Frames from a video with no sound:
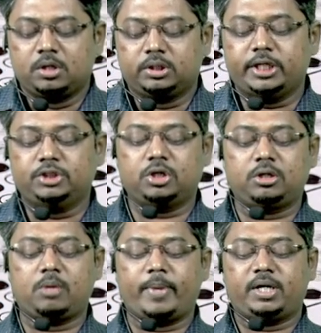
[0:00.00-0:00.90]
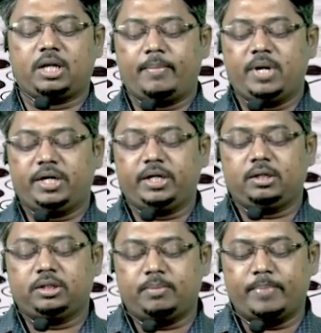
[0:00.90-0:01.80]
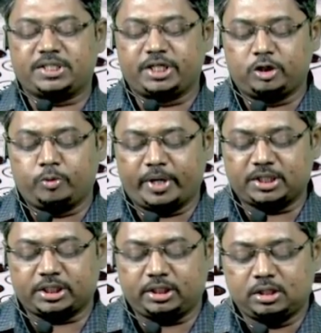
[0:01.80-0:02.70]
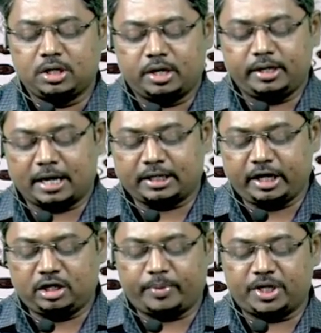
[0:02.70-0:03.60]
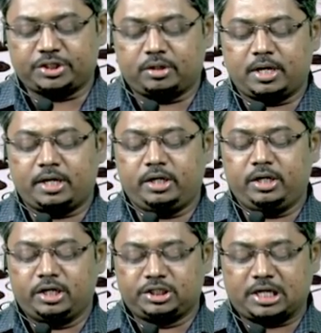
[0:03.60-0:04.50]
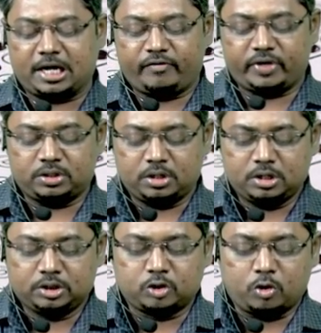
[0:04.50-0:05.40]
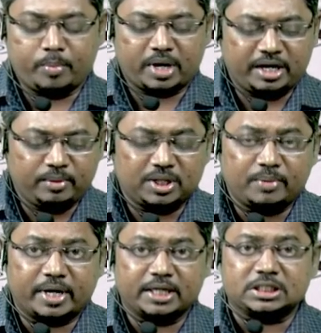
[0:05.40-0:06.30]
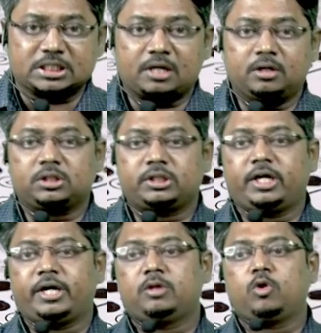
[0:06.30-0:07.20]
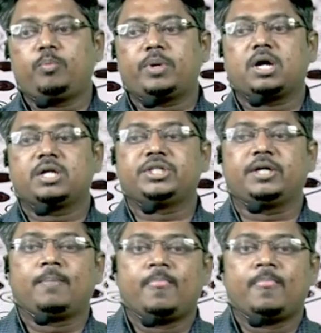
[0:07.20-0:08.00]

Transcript: Then general mental ability. Then basic numeracy, data interpretation and English language. So Marathi madhe manaycha zala ta tikde don prakarche